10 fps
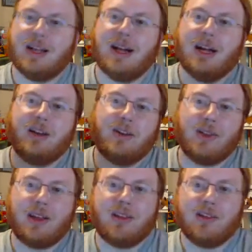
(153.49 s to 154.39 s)
know
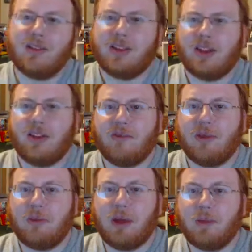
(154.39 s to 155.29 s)
that there have
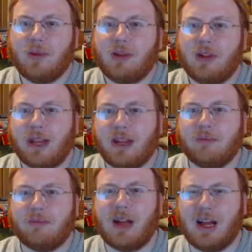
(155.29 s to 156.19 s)
been people,
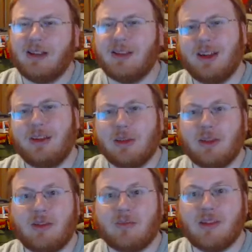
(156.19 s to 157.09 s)
and I'll admit
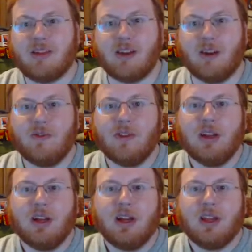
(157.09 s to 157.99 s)
this myself,
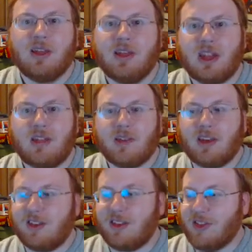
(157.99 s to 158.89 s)
that have
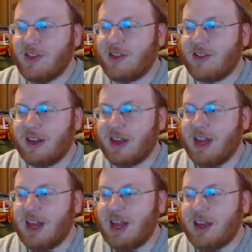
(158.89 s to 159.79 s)
said that this is like
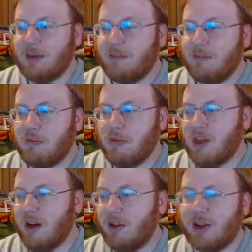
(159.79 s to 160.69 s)
a
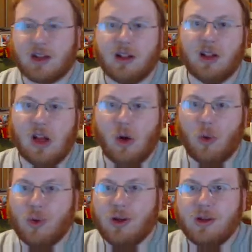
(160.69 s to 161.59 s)
Zelda
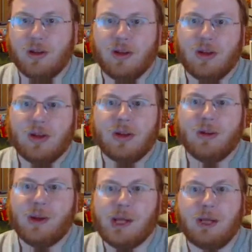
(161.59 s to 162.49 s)
clone.
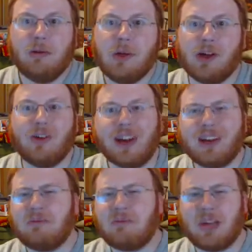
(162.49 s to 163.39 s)
And, I
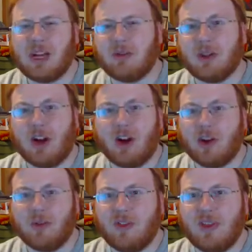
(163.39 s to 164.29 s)
can't really argue
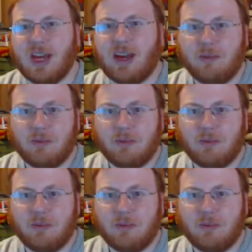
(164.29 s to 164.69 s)
with that.